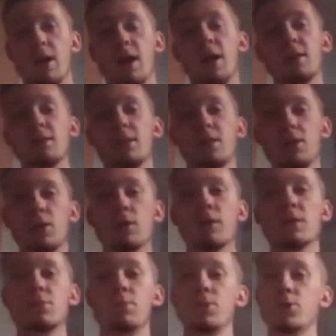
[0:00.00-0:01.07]
as the
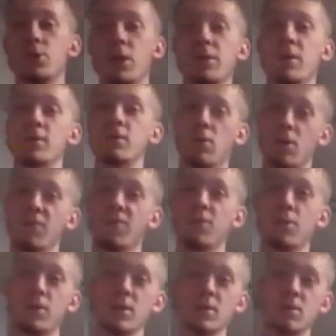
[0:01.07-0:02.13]
goalies would shut the door for
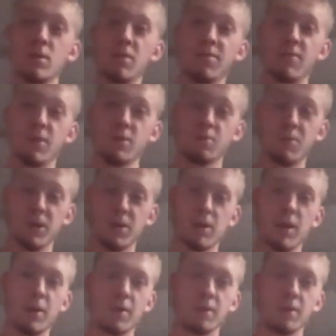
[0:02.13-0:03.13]
the rest of the first period.